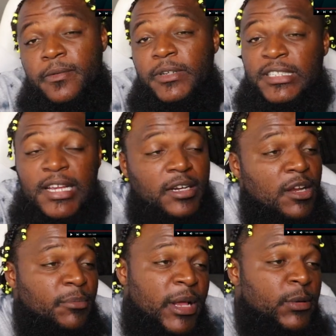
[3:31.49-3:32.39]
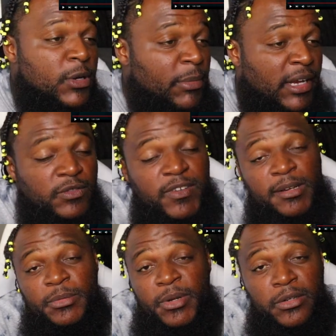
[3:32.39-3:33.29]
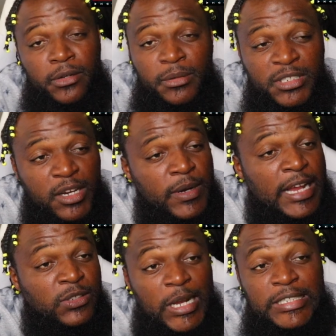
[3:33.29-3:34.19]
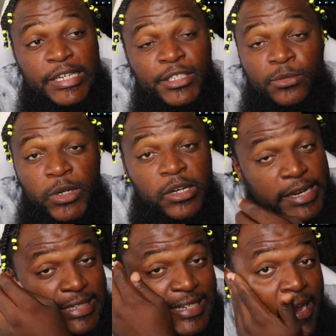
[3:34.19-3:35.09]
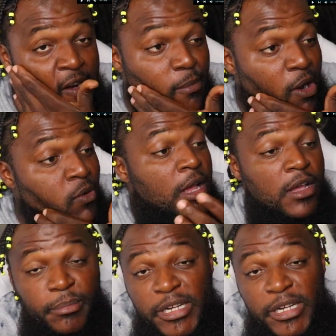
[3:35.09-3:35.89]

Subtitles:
Real talk. Don't play with nobody's family, bro. You know what I'm saying? Well, that's why I said there's some real niggas out here, bro.